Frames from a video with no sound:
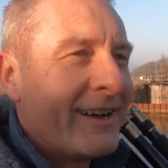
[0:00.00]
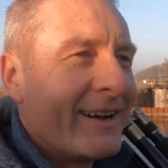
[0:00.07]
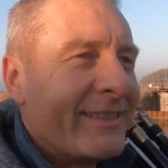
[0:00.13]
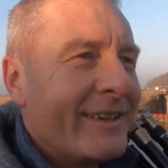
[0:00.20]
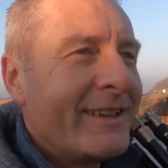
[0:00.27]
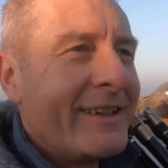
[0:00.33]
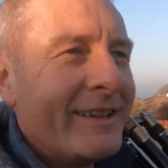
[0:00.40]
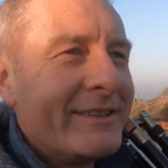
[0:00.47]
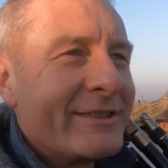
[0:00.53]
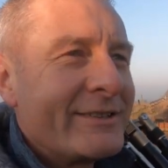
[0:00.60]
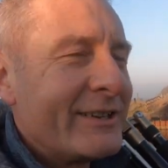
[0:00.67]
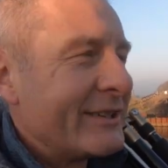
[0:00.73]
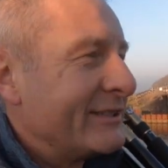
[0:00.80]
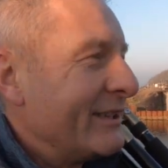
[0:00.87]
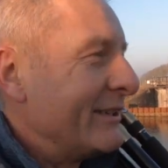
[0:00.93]
I think in the
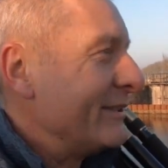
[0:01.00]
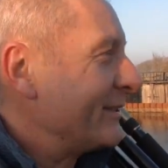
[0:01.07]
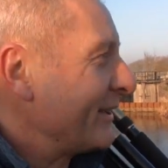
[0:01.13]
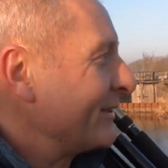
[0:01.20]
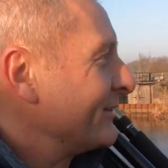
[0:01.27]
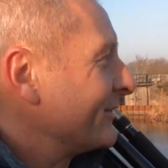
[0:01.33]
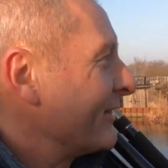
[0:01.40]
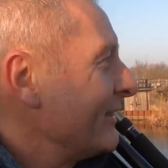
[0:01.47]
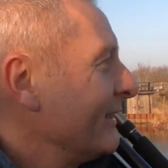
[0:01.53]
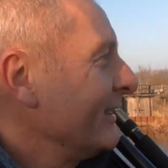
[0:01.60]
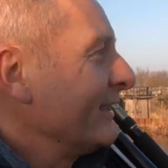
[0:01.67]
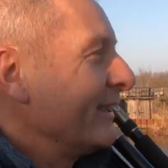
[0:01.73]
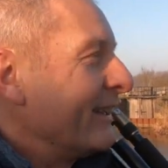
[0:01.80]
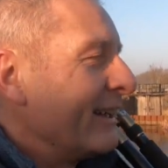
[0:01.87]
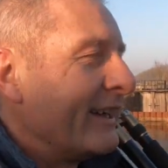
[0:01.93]
16th century,
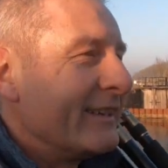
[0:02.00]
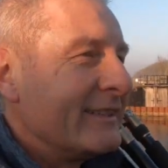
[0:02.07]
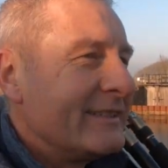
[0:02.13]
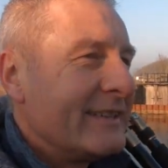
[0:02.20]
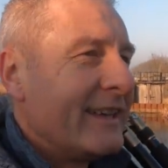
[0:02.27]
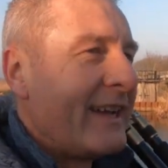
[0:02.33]
and